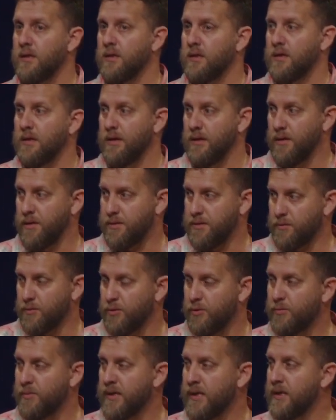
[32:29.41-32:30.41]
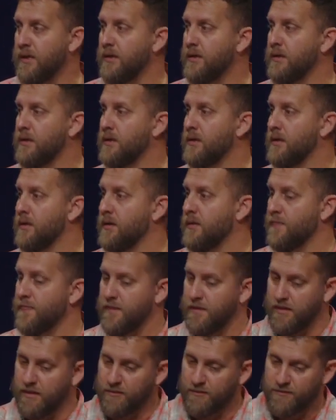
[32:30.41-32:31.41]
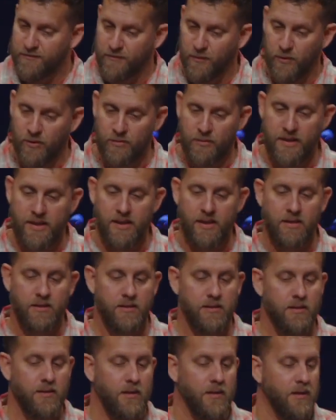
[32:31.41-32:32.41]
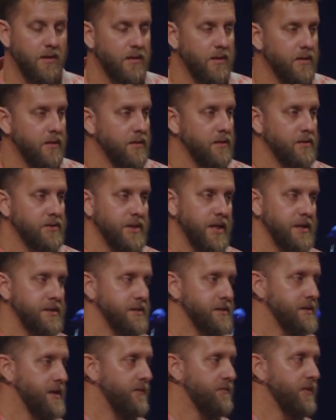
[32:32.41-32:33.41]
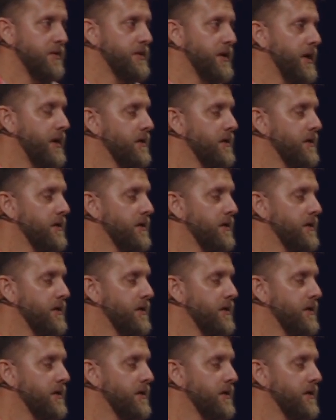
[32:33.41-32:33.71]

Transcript: and through me, and for me, changes everything.